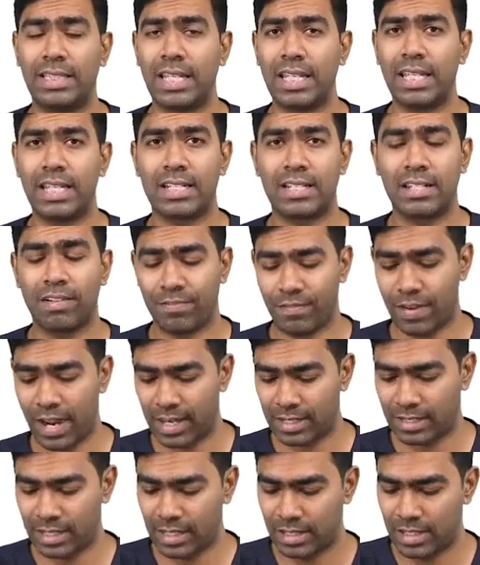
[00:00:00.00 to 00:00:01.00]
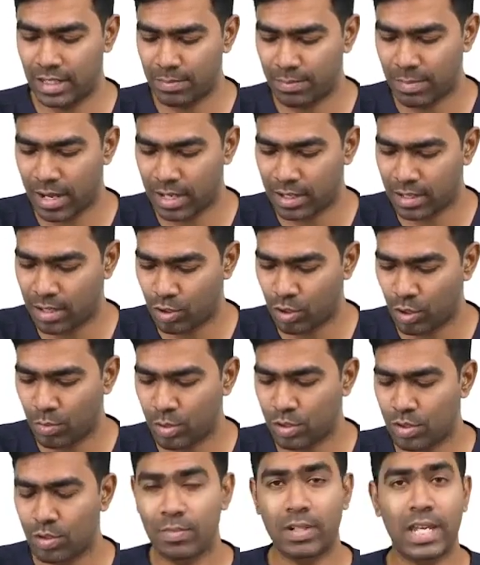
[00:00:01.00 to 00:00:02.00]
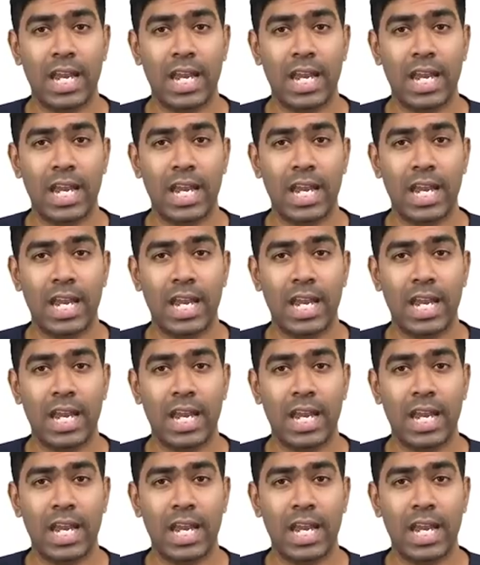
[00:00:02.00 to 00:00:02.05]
thing is the fact that this marker chromosome